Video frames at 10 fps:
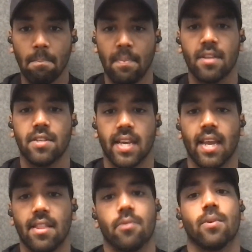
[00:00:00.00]
build
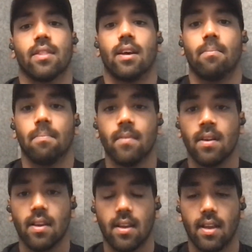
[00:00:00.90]
together with them
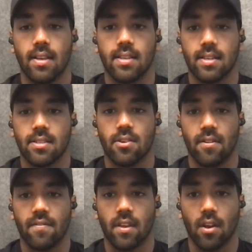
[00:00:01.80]
is sort of the goal.